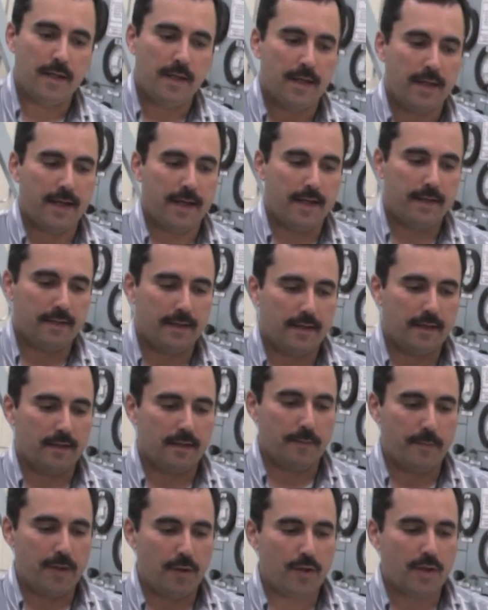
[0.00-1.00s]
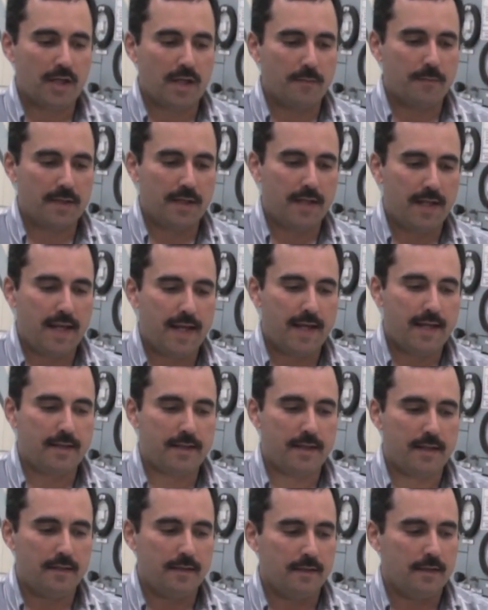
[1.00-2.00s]
All right. And uh, the mirror comes in
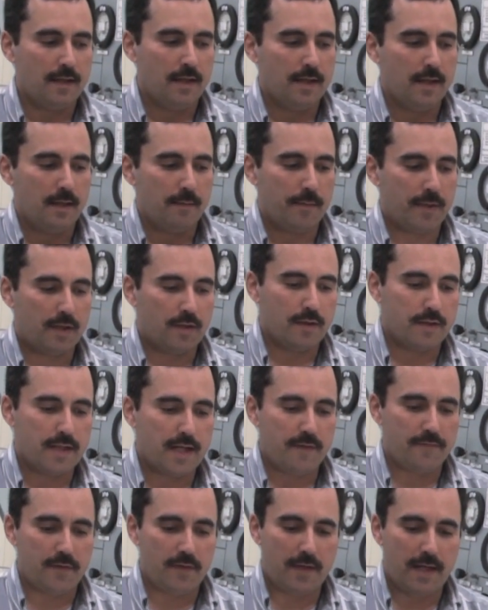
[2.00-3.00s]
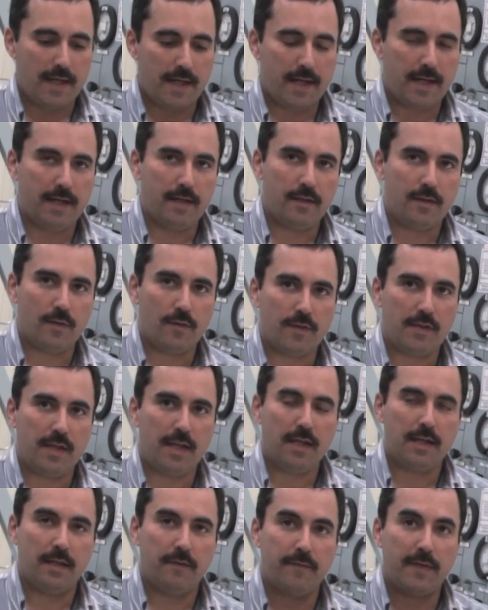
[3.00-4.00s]
handy because after they get in their
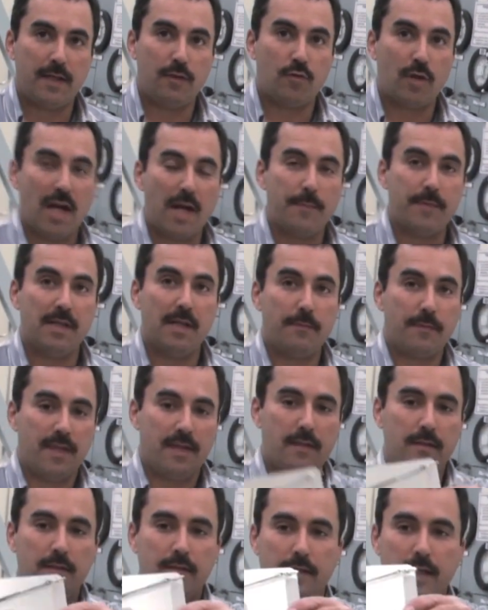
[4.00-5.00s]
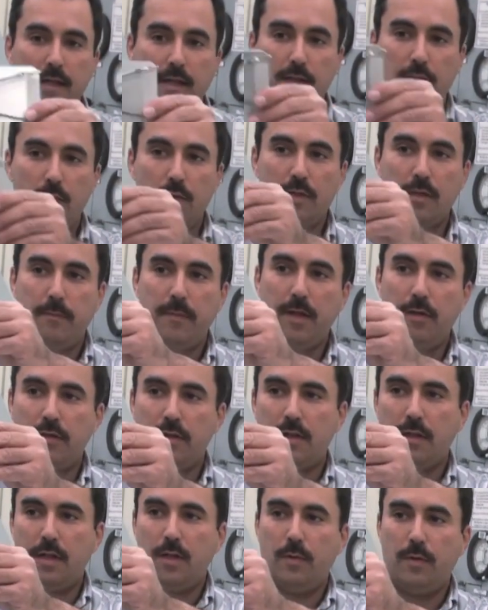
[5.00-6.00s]
seat, if they drop something, they can use the mirror
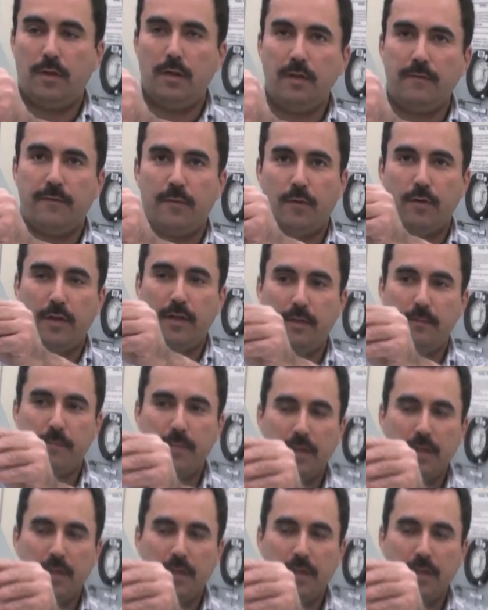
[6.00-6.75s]
to go and see look where, for it.